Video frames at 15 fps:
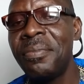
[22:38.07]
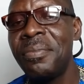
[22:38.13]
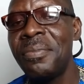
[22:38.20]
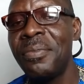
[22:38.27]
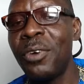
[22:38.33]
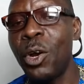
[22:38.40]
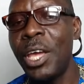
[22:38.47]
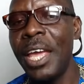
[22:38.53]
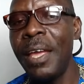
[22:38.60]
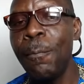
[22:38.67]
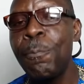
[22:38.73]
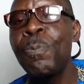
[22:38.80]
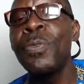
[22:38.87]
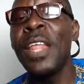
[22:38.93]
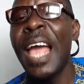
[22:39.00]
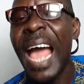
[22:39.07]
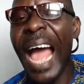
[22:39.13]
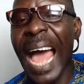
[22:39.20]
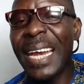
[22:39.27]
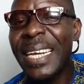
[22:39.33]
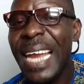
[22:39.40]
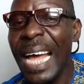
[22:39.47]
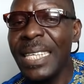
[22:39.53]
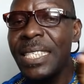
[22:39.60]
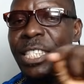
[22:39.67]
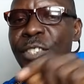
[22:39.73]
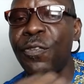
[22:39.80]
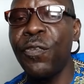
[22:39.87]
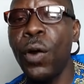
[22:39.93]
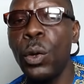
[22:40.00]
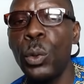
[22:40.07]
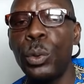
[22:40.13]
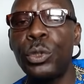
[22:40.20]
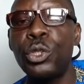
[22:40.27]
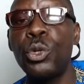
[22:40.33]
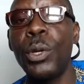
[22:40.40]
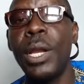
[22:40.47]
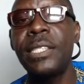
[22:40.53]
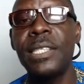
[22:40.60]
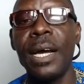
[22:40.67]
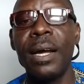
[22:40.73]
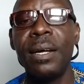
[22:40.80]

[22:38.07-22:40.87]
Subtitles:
Okay? And that is followed to letter.